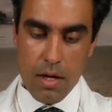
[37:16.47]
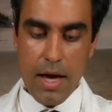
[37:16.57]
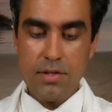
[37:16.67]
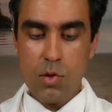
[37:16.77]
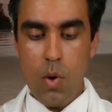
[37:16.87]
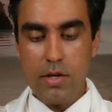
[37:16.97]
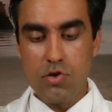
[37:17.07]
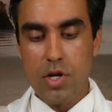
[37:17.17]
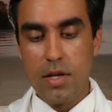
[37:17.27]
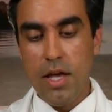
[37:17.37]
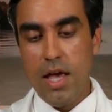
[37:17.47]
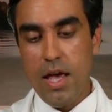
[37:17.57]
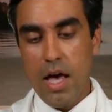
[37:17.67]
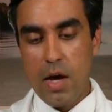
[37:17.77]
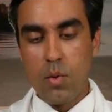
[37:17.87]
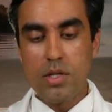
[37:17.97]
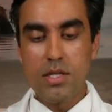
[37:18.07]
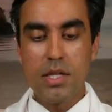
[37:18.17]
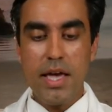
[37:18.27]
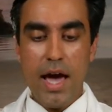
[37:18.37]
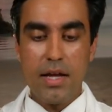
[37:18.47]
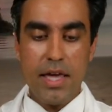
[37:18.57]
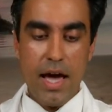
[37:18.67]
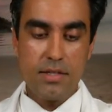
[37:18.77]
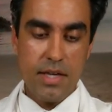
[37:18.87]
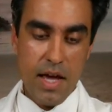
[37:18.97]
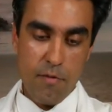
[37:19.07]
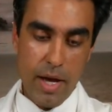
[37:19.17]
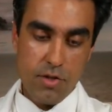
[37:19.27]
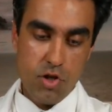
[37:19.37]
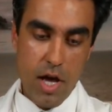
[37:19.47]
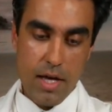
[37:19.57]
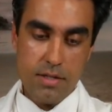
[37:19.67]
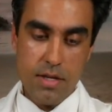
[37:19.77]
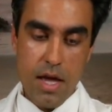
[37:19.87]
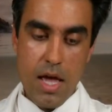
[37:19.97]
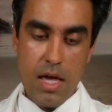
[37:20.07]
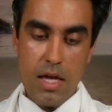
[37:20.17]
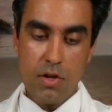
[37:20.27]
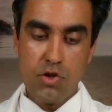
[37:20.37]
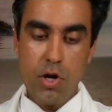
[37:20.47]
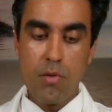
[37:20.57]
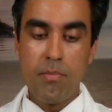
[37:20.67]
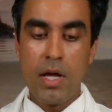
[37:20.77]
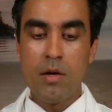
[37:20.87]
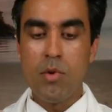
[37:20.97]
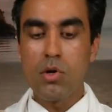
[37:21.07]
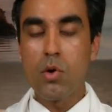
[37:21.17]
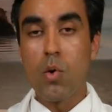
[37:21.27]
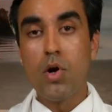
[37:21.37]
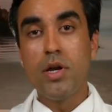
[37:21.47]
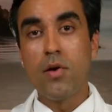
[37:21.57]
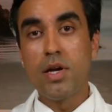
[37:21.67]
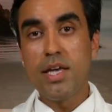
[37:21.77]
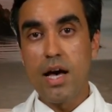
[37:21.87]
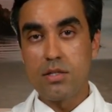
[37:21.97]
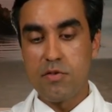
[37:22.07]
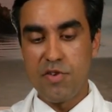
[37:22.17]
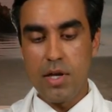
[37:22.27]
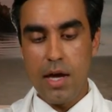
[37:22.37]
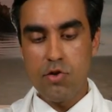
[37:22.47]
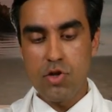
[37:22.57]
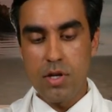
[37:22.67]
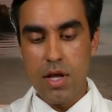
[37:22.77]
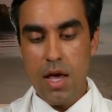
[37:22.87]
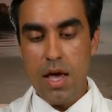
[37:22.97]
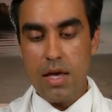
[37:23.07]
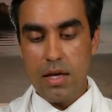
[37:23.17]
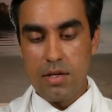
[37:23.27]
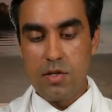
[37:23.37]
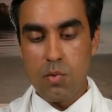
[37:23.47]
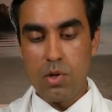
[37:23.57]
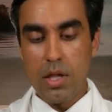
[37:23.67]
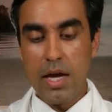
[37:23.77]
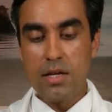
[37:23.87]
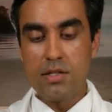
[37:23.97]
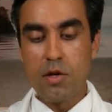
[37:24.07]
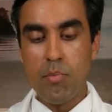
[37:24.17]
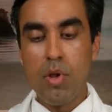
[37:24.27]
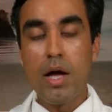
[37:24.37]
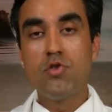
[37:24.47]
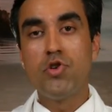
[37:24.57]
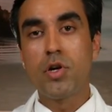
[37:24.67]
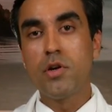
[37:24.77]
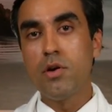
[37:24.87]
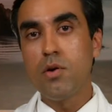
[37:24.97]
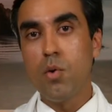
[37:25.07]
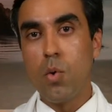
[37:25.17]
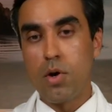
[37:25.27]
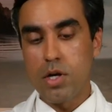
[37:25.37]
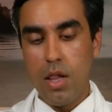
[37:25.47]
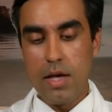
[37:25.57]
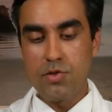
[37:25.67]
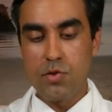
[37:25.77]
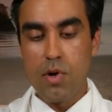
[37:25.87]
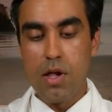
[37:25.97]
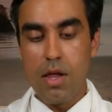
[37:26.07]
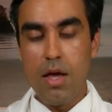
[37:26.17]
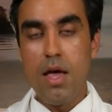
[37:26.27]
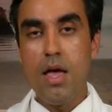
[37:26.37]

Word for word: Next question. I recently had a CAT scan of my chest. It showed minimal coronary calcification. Is it related to blood sugar or cholesterol?